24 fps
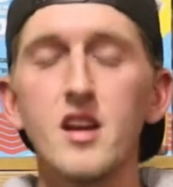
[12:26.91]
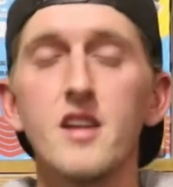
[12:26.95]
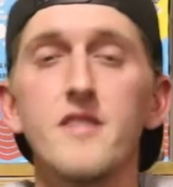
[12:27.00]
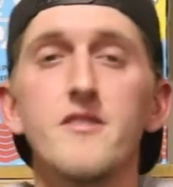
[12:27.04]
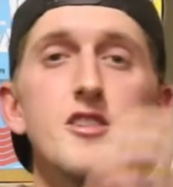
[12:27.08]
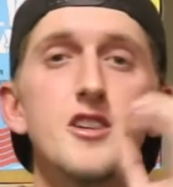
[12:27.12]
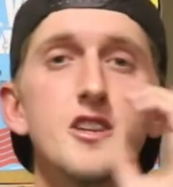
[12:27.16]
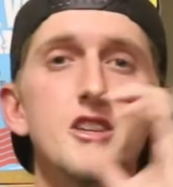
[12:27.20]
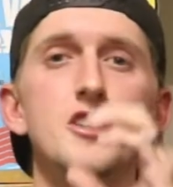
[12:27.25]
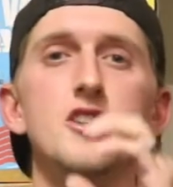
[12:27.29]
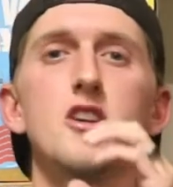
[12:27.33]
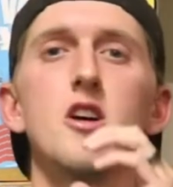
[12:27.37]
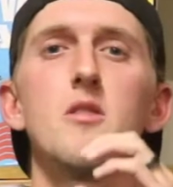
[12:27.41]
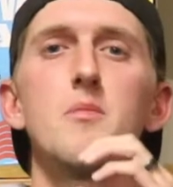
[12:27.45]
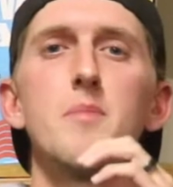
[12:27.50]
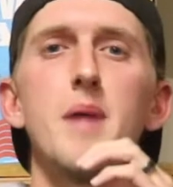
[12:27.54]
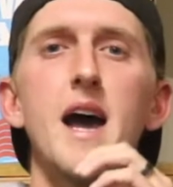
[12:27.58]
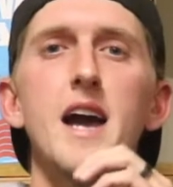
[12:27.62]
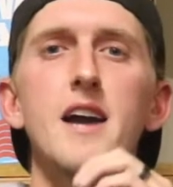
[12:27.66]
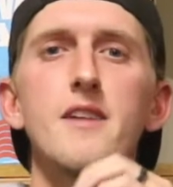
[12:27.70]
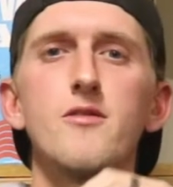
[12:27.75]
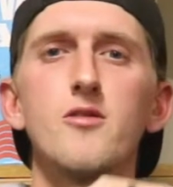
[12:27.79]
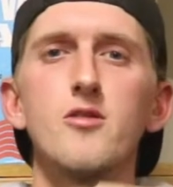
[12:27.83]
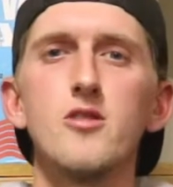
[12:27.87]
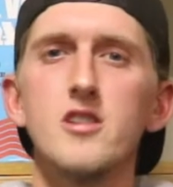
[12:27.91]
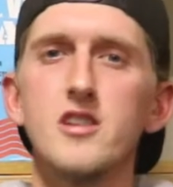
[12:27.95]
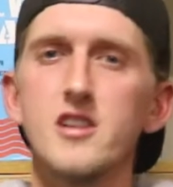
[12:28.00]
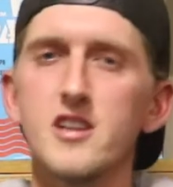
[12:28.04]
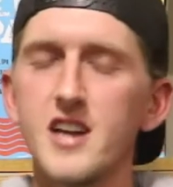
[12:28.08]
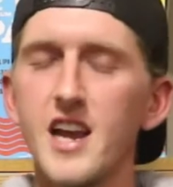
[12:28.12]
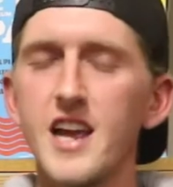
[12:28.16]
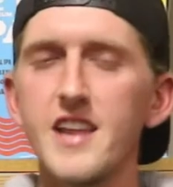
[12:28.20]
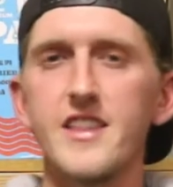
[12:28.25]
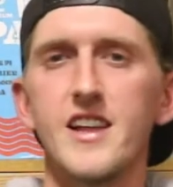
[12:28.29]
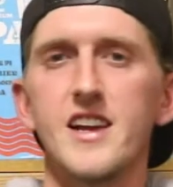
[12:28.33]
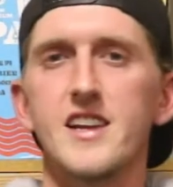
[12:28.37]
If you just go back for it,
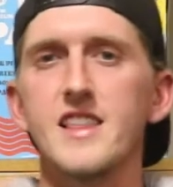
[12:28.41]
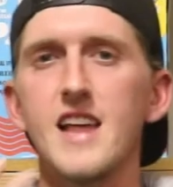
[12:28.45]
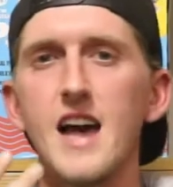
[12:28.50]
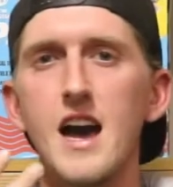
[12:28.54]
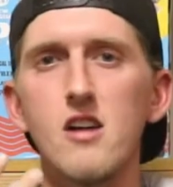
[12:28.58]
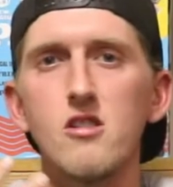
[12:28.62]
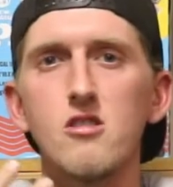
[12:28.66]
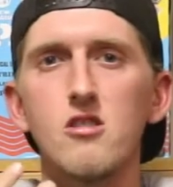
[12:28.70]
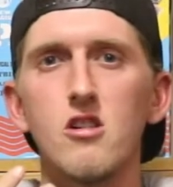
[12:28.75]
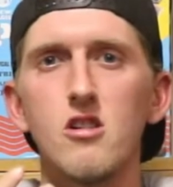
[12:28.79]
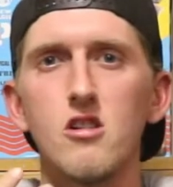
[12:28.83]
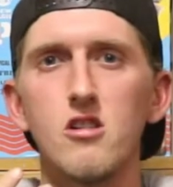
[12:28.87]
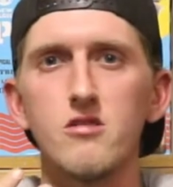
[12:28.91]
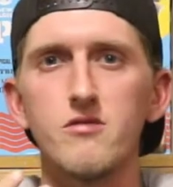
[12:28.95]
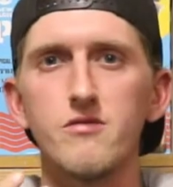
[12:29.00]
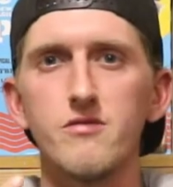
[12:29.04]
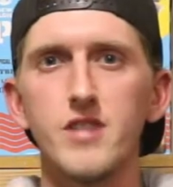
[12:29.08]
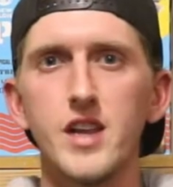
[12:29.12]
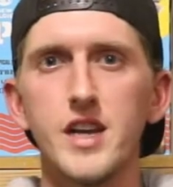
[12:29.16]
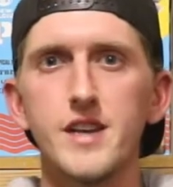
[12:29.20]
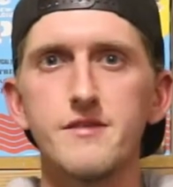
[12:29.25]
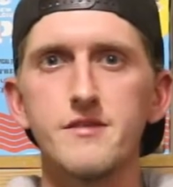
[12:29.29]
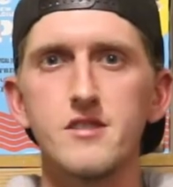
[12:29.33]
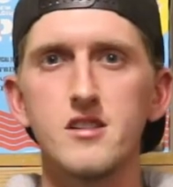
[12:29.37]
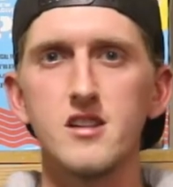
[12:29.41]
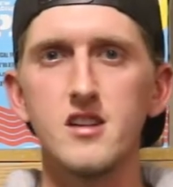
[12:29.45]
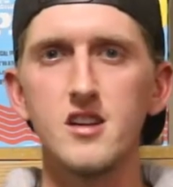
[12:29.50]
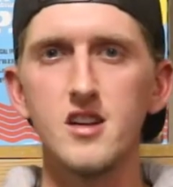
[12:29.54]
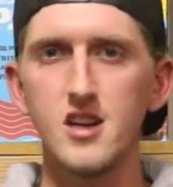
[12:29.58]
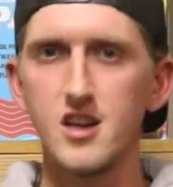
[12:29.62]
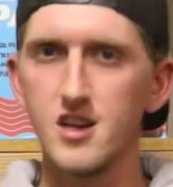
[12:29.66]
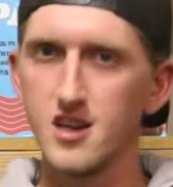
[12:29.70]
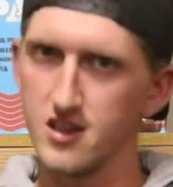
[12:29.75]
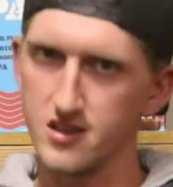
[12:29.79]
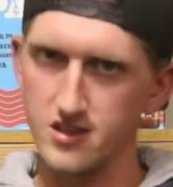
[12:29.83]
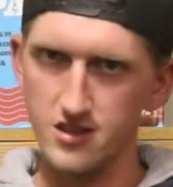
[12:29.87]
you're getting like the alcohol flavor.
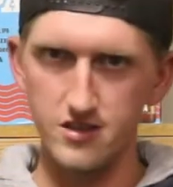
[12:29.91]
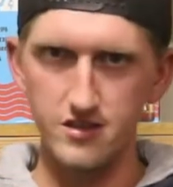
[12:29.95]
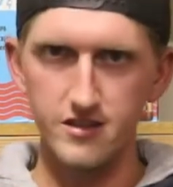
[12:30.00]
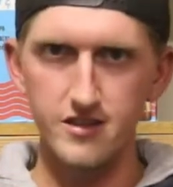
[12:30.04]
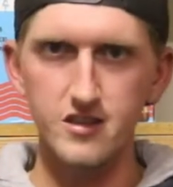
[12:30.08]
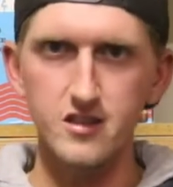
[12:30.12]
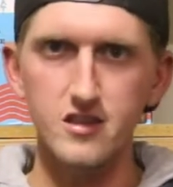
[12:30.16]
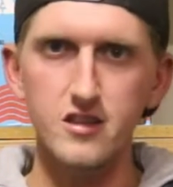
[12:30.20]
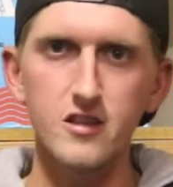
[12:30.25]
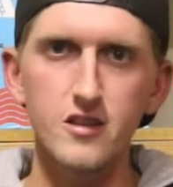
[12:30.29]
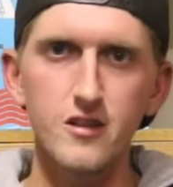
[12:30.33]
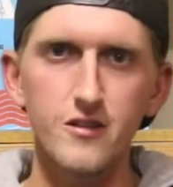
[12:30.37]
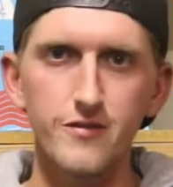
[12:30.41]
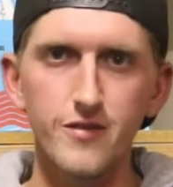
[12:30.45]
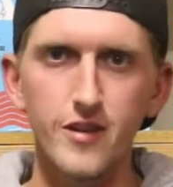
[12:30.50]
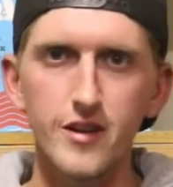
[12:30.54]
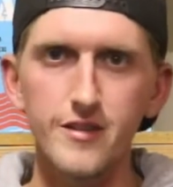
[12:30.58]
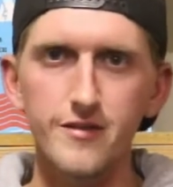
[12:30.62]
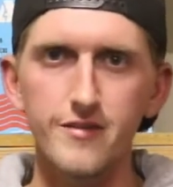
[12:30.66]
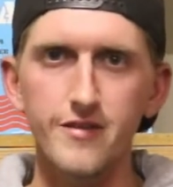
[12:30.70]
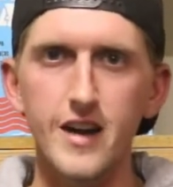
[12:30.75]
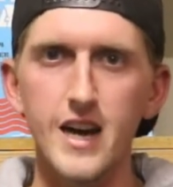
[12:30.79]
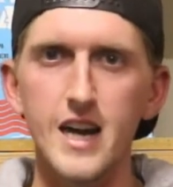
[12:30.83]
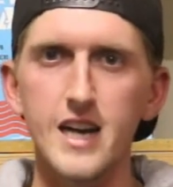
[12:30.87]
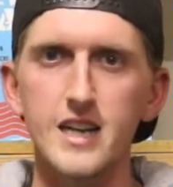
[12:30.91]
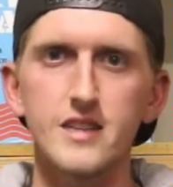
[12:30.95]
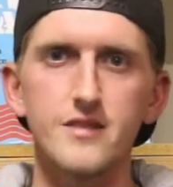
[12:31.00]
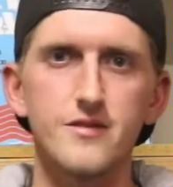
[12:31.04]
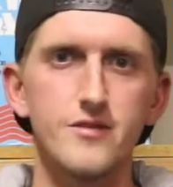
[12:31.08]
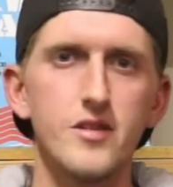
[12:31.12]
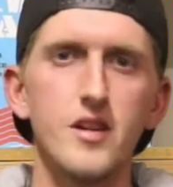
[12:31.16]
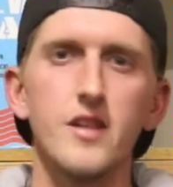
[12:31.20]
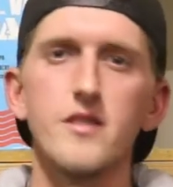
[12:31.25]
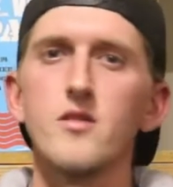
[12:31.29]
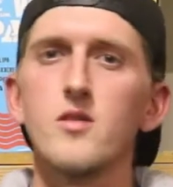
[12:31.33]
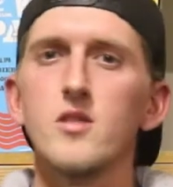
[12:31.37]
So there's a little fun fact.
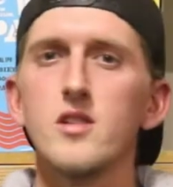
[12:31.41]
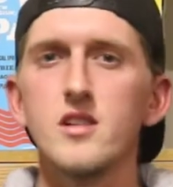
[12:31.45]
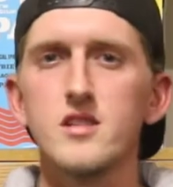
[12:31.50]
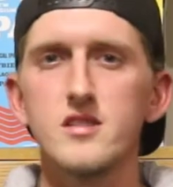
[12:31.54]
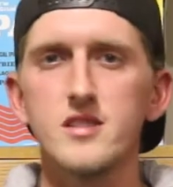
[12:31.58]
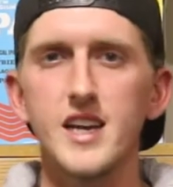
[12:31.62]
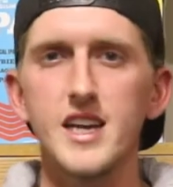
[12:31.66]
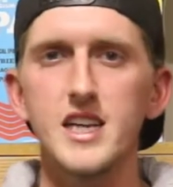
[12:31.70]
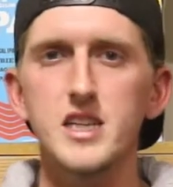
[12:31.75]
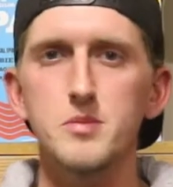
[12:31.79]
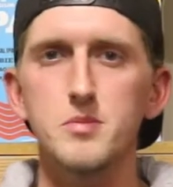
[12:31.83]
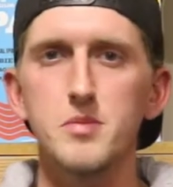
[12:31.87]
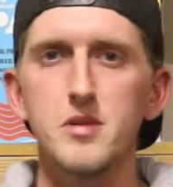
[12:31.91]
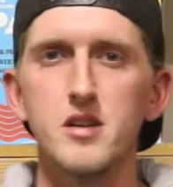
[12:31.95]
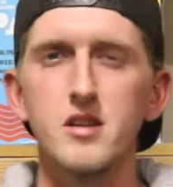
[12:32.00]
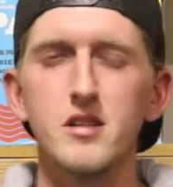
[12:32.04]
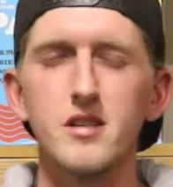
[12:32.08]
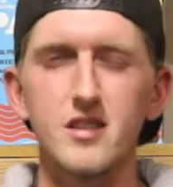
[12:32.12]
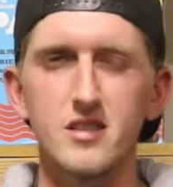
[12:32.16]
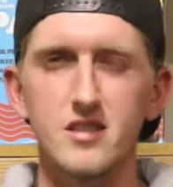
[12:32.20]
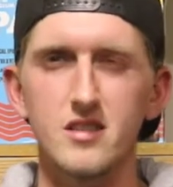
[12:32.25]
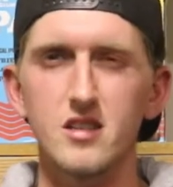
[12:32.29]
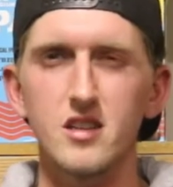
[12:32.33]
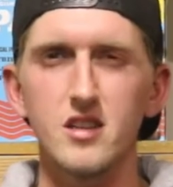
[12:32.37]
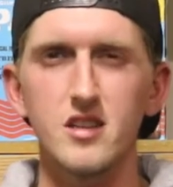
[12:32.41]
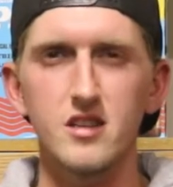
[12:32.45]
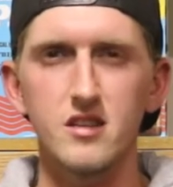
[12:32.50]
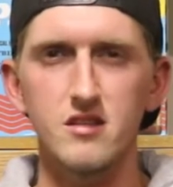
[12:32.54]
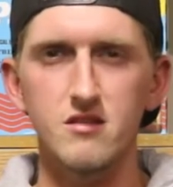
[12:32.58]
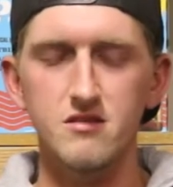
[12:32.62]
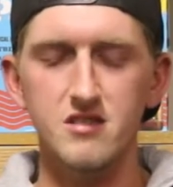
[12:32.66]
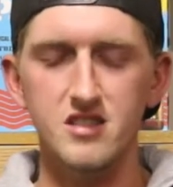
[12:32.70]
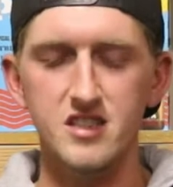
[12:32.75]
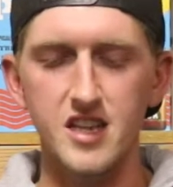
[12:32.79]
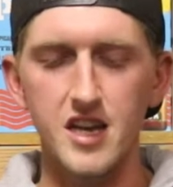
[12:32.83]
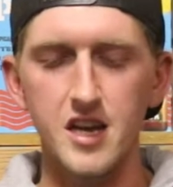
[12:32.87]
If you ever want to taste beer, that's a good
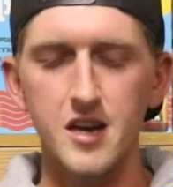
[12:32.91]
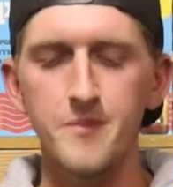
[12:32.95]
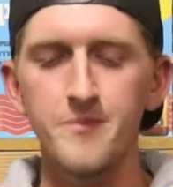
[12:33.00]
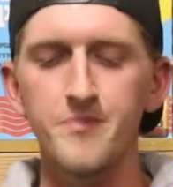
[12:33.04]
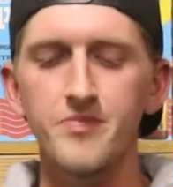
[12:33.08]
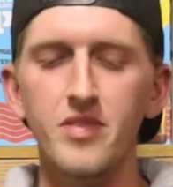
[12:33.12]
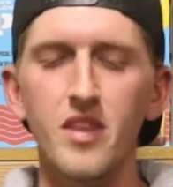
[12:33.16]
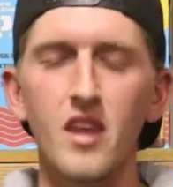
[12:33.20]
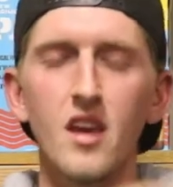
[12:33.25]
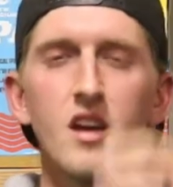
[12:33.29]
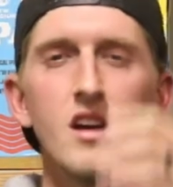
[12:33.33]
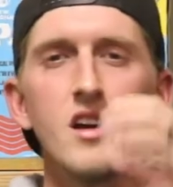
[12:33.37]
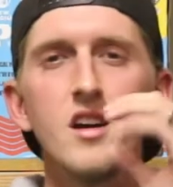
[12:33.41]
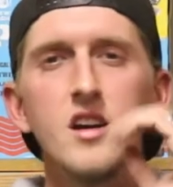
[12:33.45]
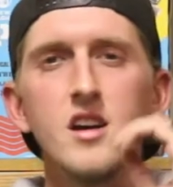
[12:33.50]
little step.